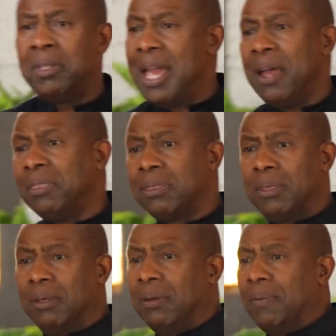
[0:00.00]

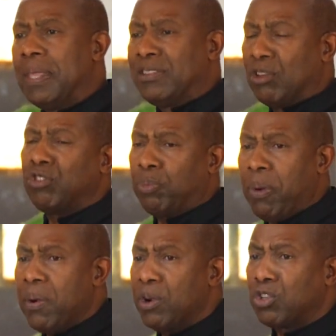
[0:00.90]
Death is a
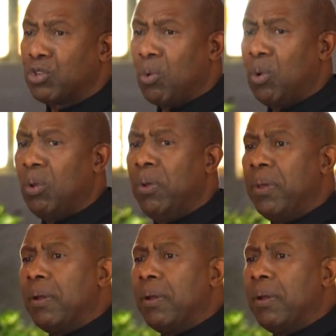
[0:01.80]
spiritual